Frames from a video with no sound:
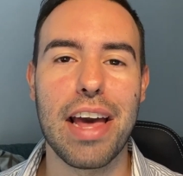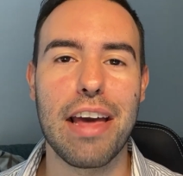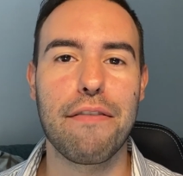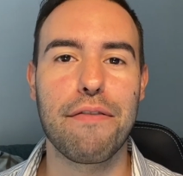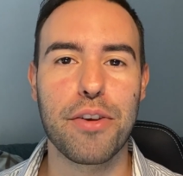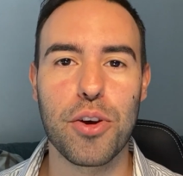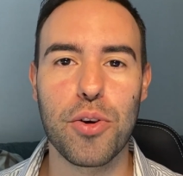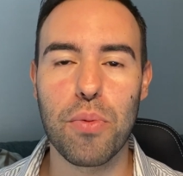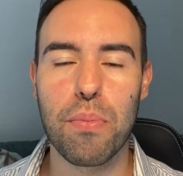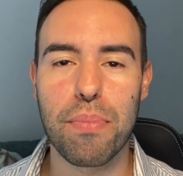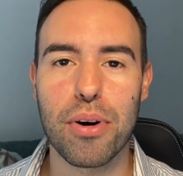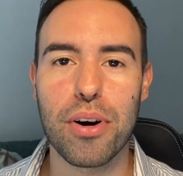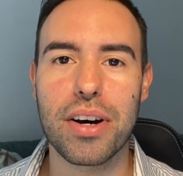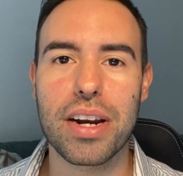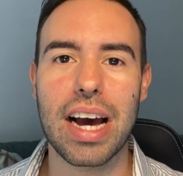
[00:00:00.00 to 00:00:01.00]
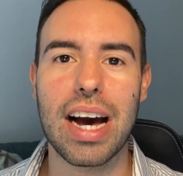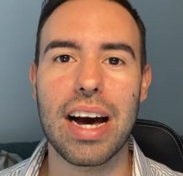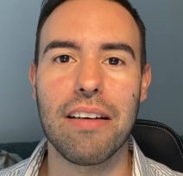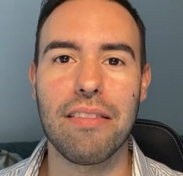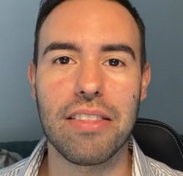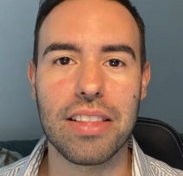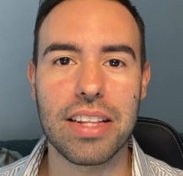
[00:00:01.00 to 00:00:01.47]
If you put
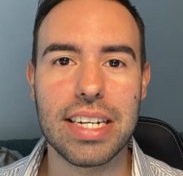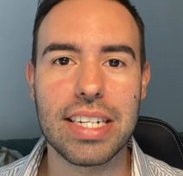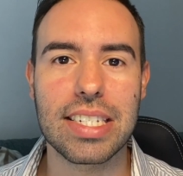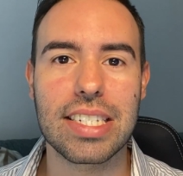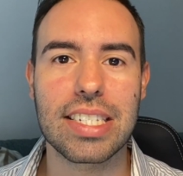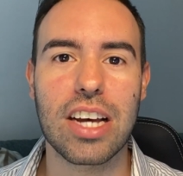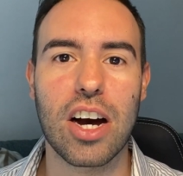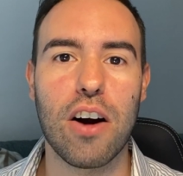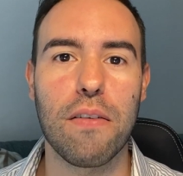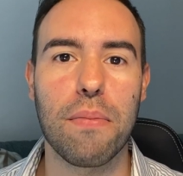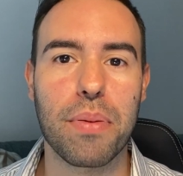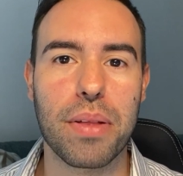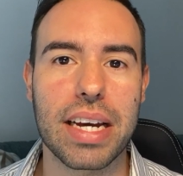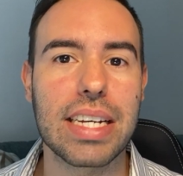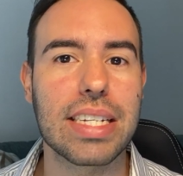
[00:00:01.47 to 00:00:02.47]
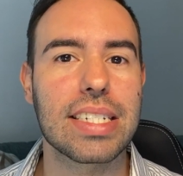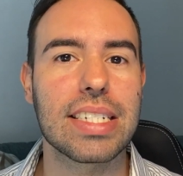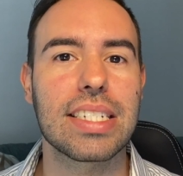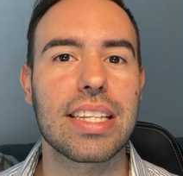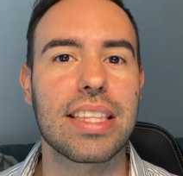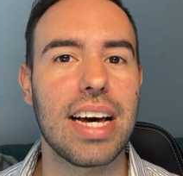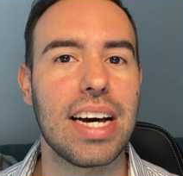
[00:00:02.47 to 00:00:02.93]
a list of
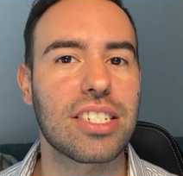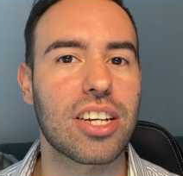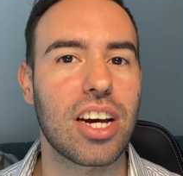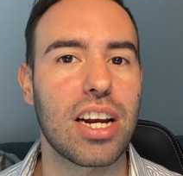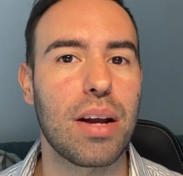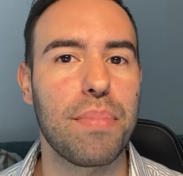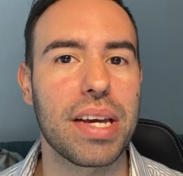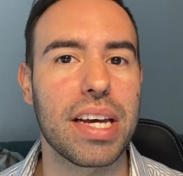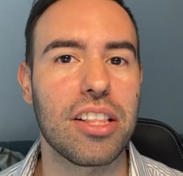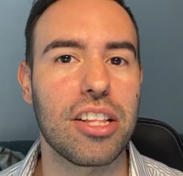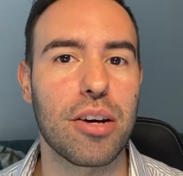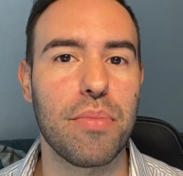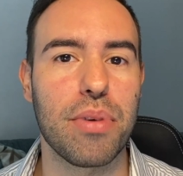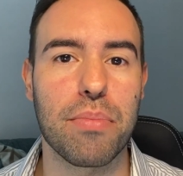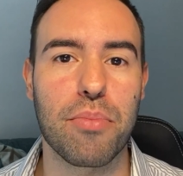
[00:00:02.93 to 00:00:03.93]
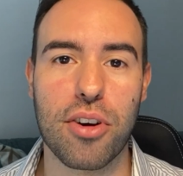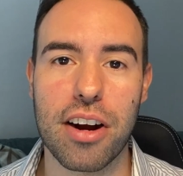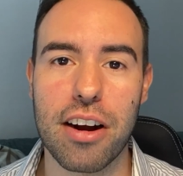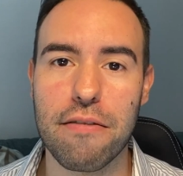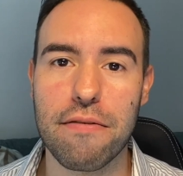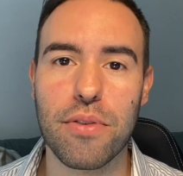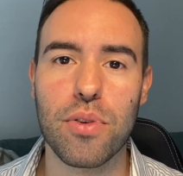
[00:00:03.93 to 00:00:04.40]
places, that's gonna be a little bit more
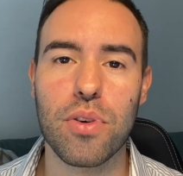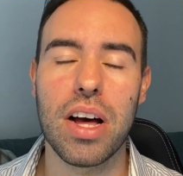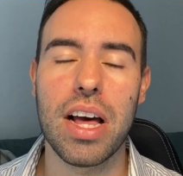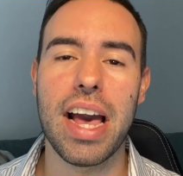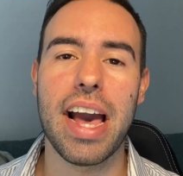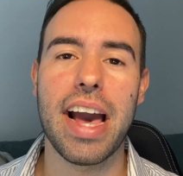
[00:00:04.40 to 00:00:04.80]
helpful.